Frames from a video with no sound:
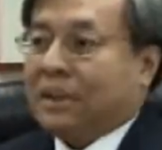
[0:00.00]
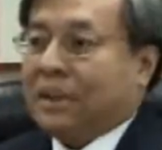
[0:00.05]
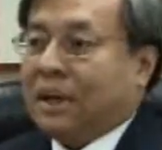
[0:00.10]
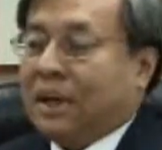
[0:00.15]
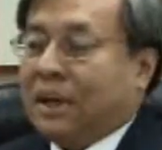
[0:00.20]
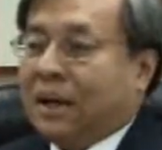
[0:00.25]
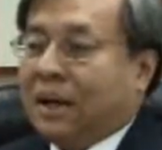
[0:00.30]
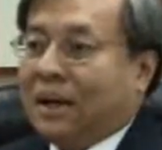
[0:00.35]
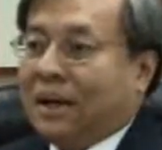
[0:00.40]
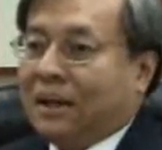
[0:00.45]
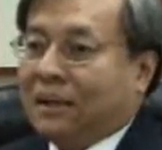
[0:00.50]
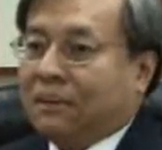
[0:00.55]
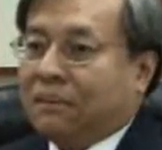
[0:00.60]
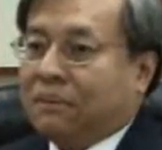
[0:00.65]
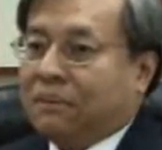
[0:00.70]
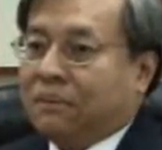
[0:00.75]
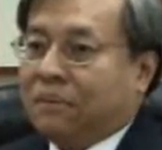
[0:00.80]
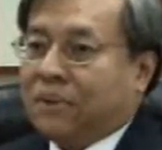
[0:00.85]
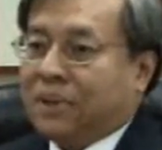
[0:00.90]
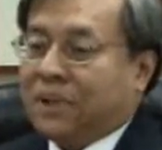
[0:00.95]
There
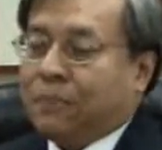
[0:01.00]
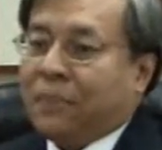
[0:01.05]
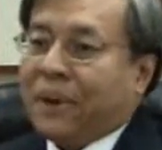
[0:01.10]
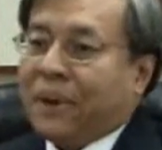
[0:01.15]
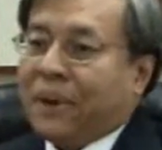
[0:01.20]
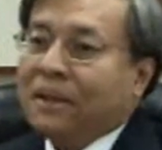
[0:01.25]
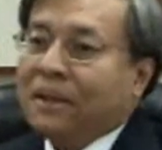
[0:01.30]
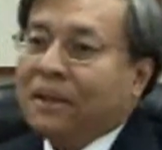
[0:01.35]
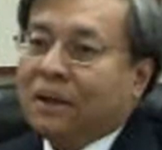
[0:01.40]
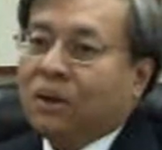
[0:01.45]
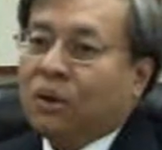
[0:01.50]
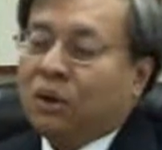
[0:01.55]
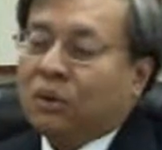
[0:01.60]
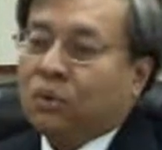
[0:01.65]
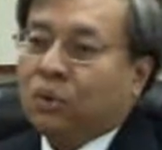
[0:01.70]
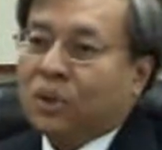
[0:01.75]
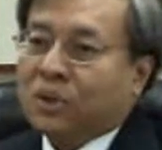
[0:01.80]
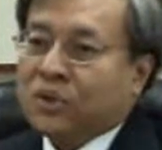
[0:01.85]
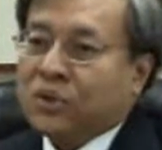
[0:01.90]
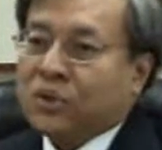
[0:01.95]
are, depending
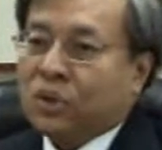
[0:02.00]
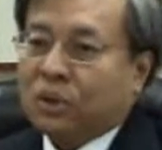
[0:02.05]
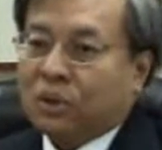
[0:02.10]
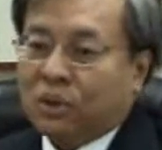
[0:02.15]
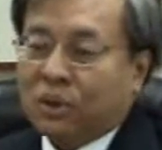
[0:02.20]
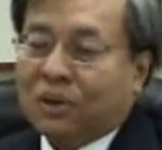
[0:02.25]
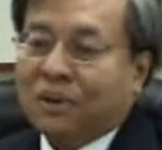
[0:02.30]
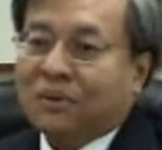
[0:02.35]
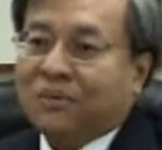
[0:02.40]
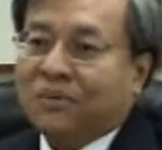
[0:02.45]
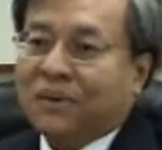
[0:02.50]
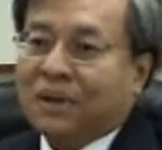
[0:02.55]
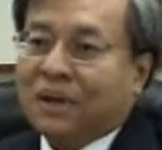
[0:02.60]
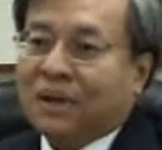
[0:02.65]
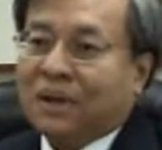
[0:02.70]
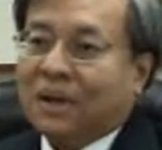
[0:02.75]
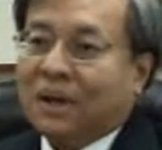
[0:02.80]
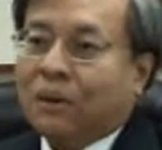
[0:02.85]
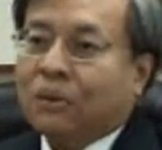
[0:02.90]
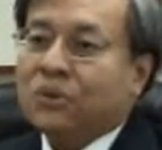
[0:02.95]
on what sort of
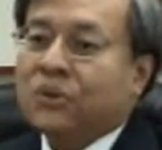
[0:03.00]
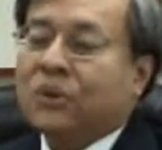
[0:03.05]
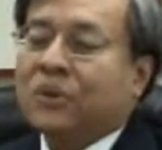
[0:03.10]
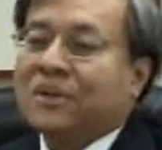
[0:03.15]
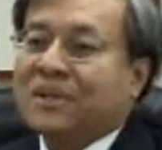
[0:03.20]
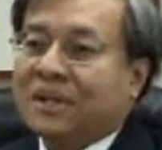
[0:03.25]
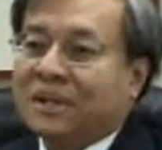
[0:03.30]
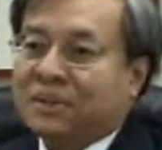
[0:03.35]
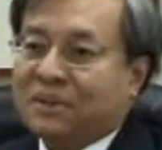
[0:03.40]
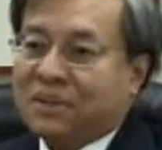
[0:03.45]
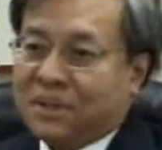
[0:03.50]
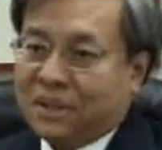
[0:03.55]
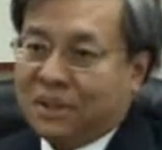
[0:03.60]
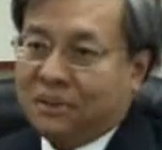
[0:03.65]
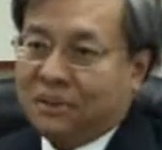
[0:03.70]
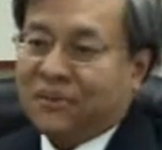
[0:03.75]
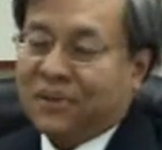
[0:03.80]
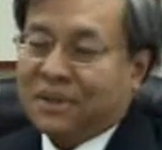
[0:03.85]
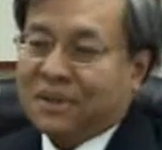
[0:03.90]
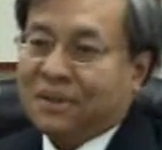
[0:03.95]
outsourcing
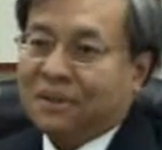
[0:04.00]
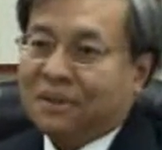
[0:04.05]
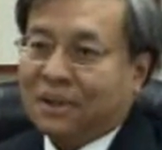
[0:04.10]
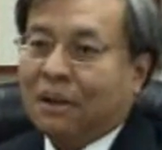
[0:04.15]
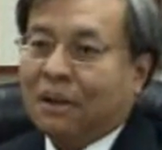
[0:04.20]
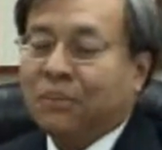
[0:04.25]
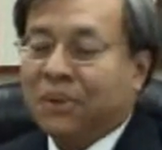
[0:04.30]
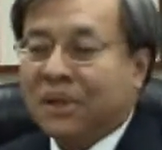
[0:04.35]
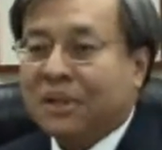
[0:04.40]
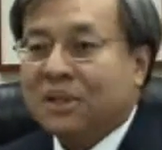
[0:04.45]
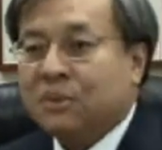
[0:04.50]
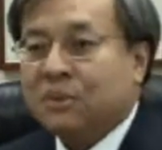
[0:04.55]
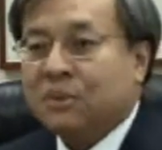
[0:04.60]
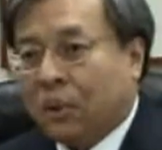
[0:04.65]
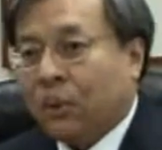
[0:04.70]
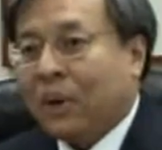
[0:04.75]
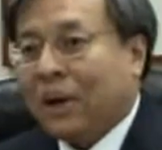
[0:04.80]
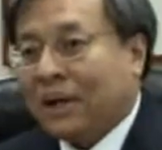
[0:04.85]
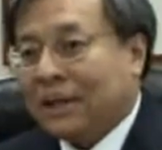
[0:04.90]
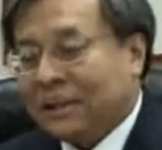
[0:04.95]
service companies
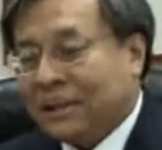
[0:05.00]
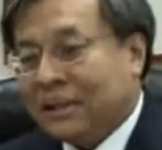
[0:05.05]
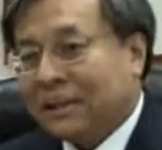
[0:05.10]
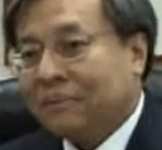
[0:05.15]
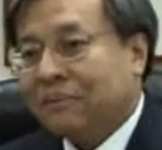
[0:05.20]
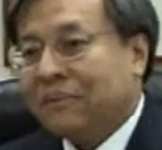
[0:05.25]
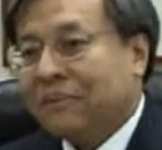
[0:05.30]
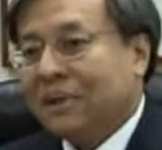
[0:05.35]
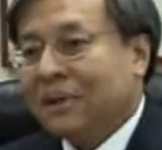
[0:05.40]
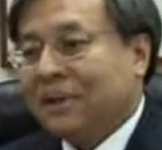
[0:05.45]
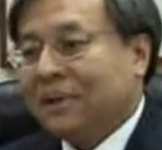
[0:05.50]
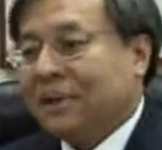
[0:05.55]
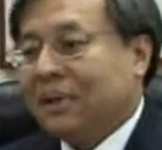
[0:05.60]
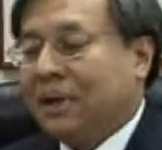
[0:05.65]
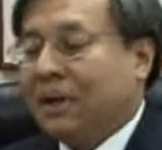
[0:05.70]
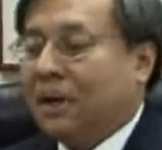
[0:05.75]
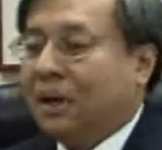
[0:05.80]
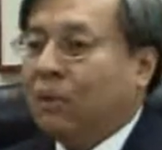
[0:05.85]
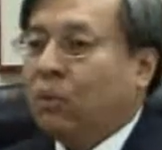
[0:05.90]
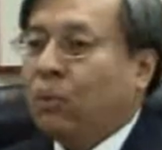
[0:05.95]
providing,
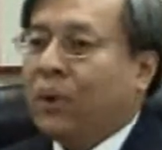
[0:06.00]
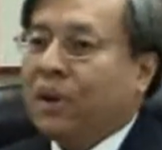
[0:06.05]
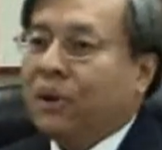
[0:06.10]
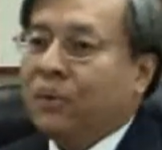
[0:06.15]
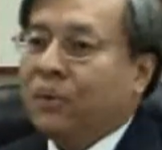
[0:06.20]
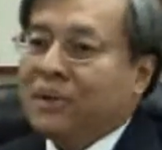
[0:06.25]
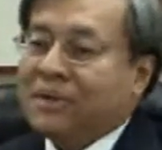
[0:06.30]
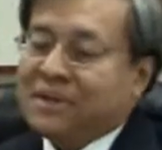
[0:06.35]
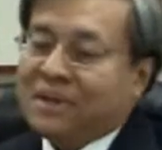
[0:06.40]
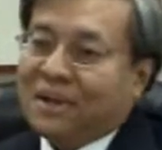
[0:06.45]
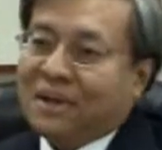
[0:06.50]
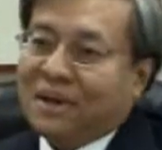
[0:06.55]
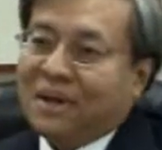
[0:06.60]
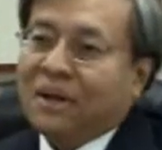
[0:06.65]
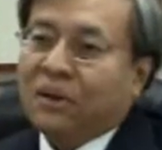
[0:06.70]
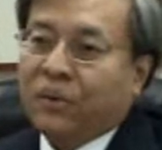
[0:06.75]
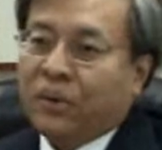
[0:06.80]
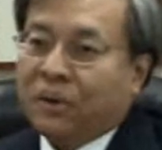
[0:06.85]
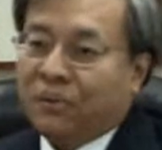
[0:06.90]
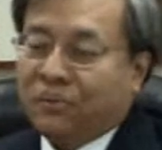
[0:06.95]
there are various
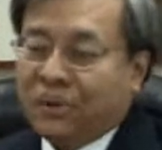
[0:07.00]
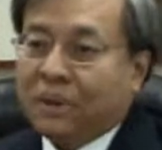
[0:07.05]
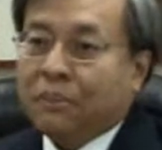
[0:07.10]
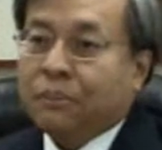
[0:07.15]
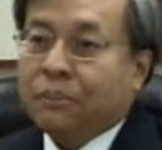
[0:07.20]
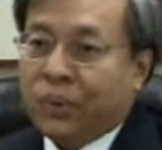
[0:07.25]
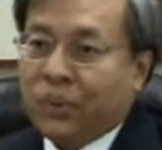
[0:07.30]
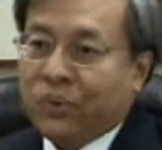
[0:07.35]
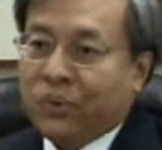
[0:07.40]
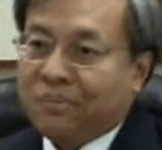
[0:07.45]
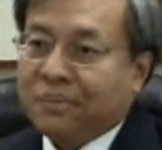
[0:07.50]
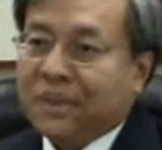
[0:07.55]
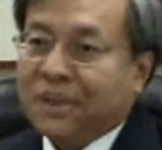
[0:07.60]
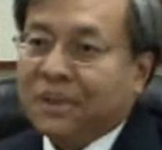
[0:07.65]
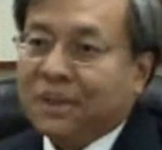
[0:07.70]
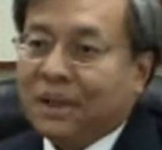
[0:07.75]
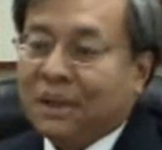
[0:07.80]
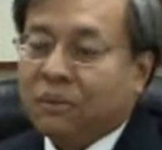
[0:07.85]
areas of improvement.